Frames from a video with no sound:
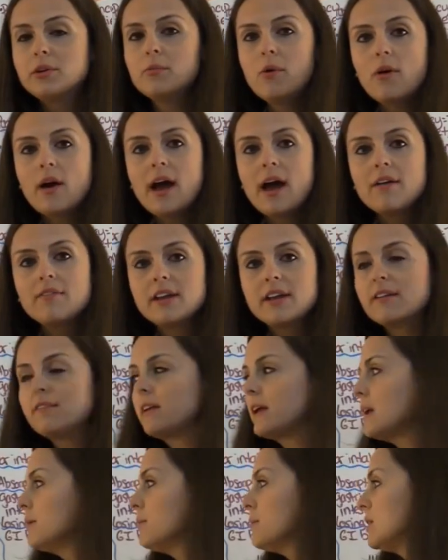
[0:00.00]
won't have enough
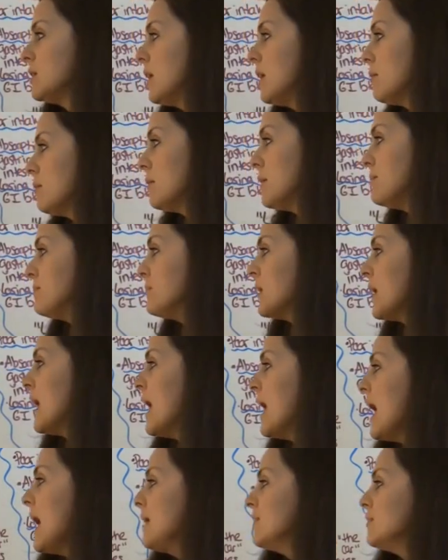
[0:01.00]
hemoglobin.
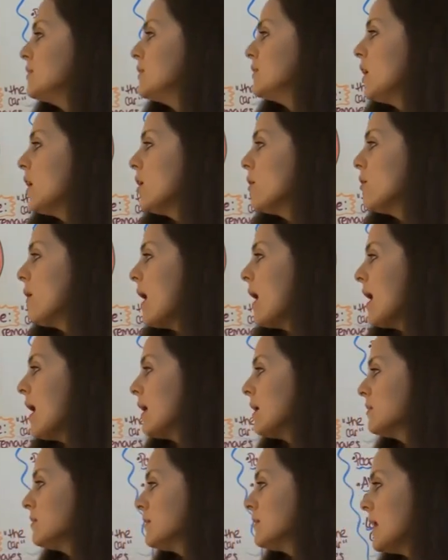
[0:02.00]
And low iron